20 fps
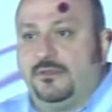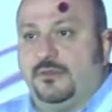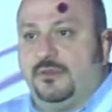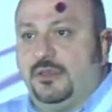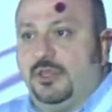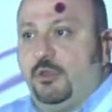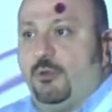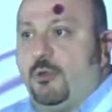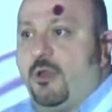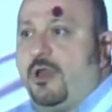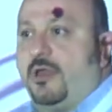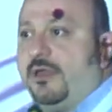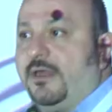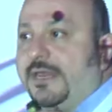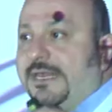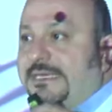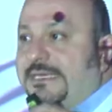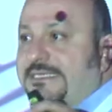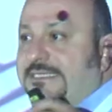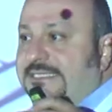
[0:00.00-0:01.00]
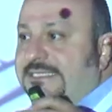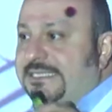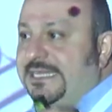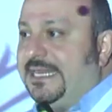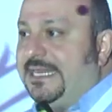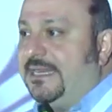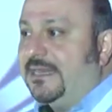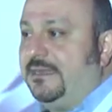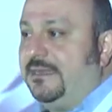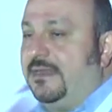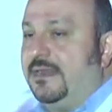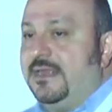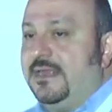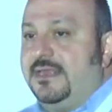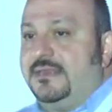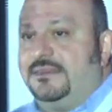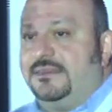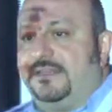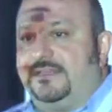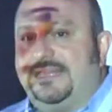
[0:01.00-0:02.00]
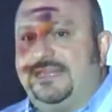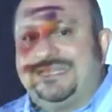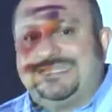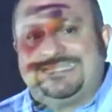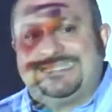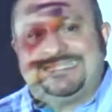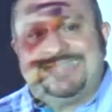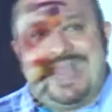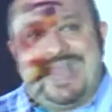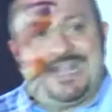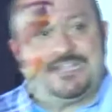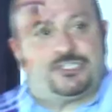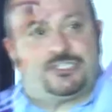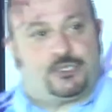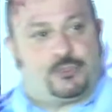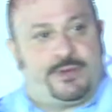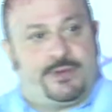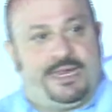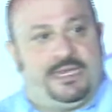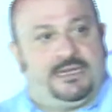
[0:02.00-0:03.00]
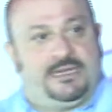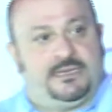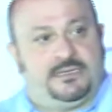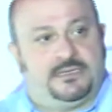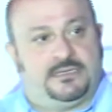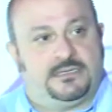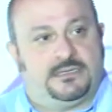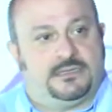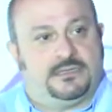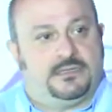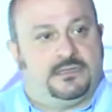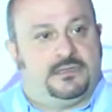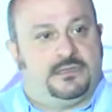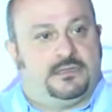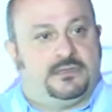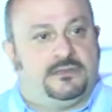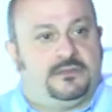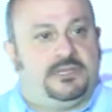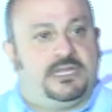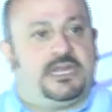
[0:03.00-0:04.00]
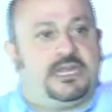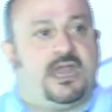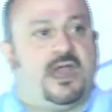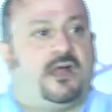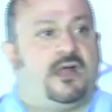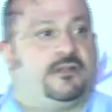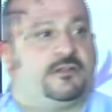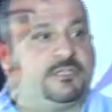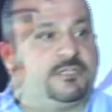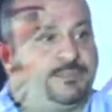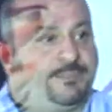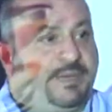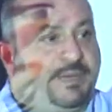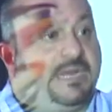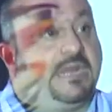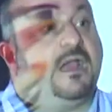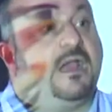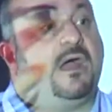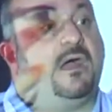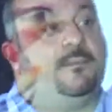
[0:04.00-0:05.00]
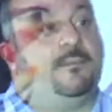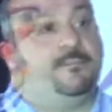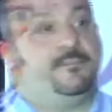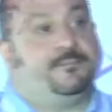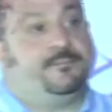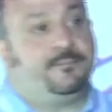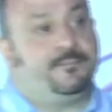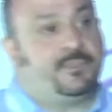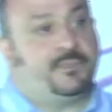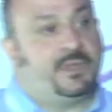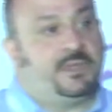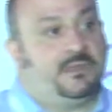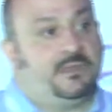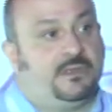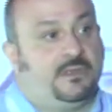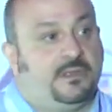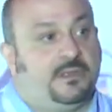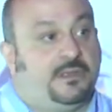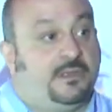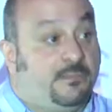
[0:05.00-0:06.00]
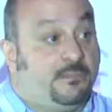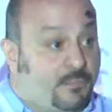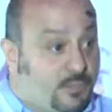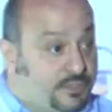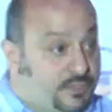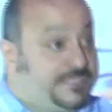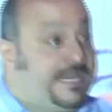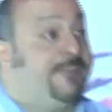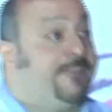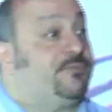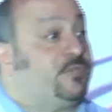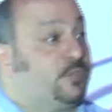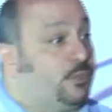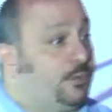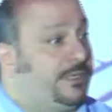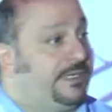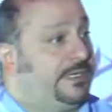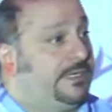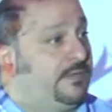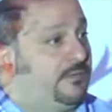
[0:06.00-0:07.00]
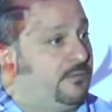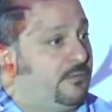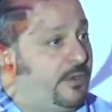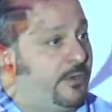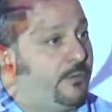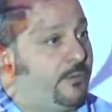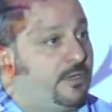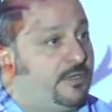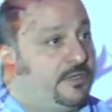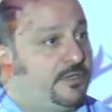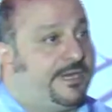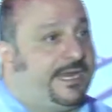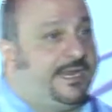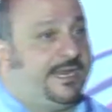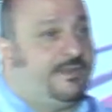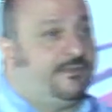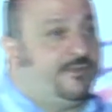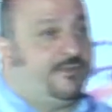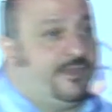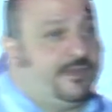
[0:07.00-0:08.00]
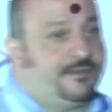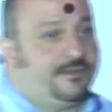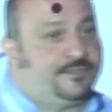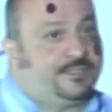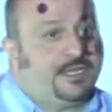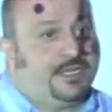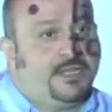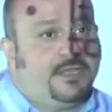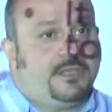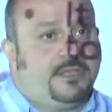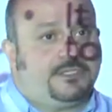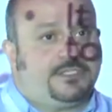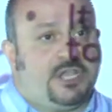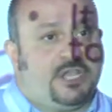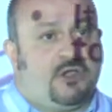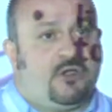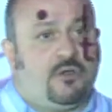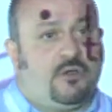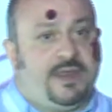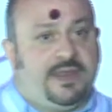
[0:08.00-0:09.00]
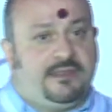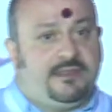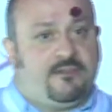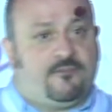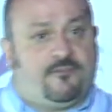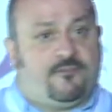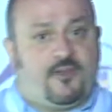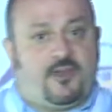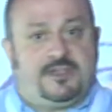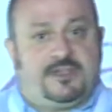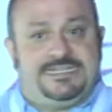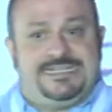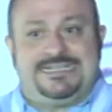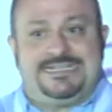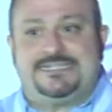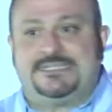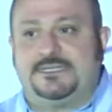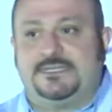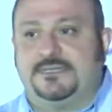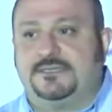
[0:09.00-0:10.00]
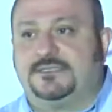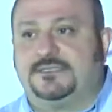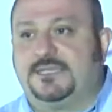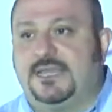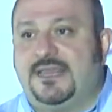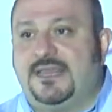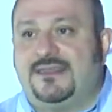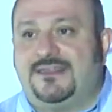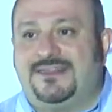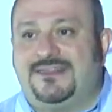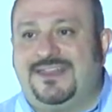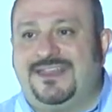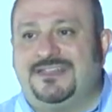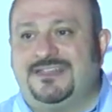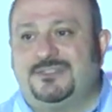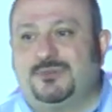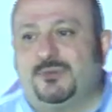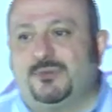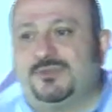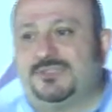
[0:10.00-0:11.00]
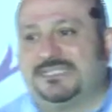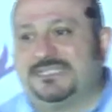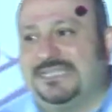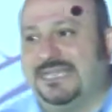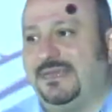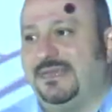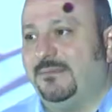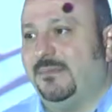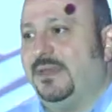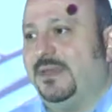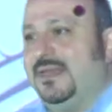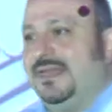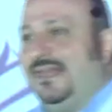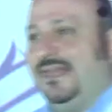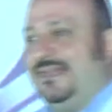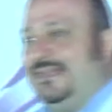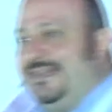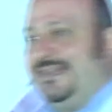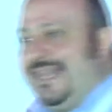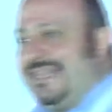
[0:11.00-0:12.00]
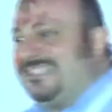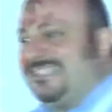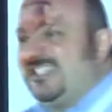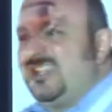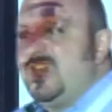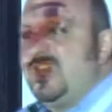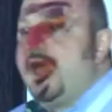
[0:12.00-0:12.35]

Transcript: you are in a scene, the less saturated the colors become perceptually when we're looking at things. So in the far distance, things will seem less